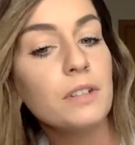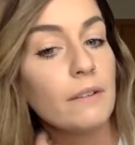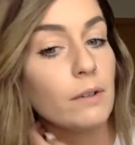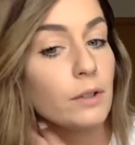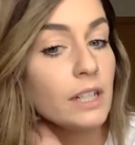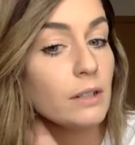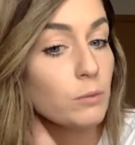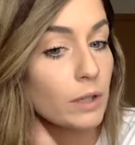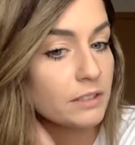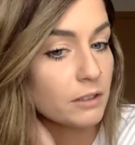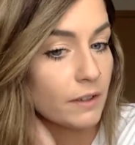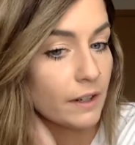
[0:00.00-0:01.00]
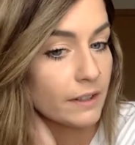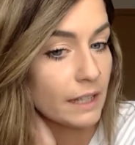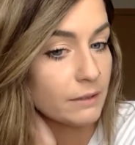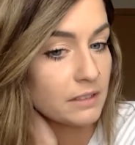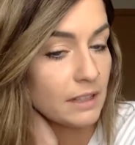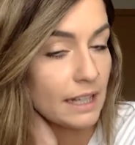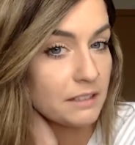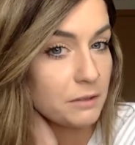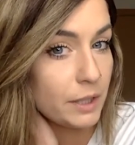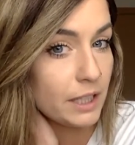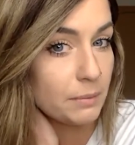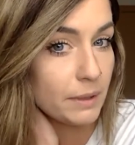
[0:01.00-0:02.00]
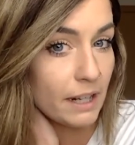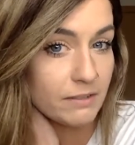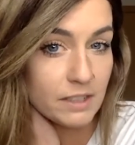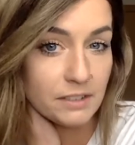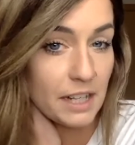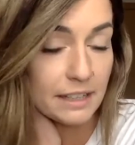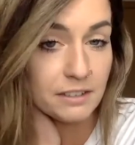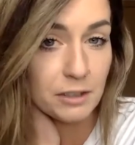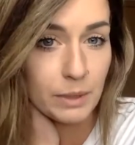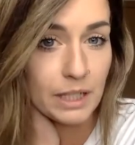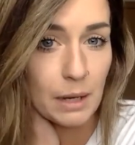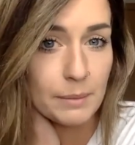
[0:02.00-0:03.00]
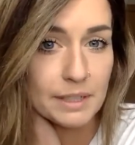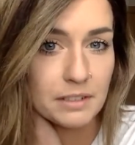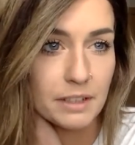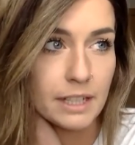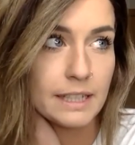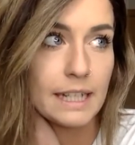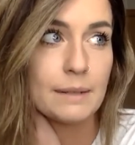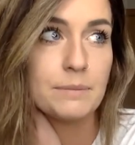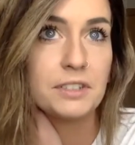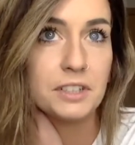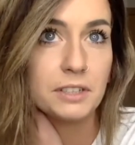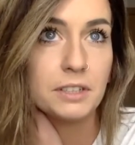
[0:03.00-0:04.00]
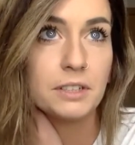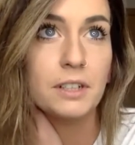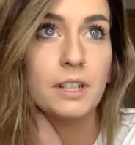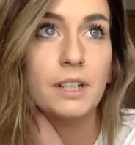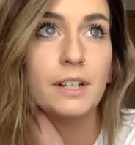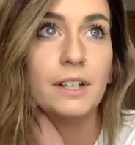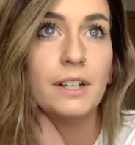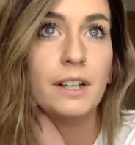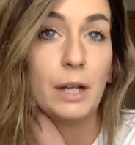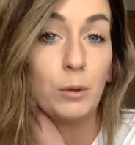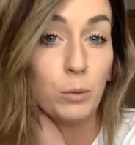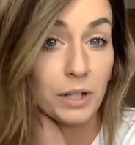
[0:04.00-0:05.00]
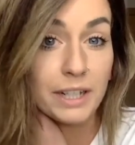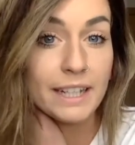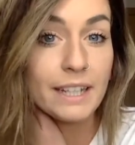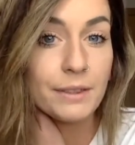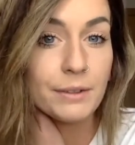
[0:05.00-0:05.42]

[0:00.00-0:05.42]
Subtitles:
I've only done one so far, and that was last week, but I've just had so many comments on it that I'm still like working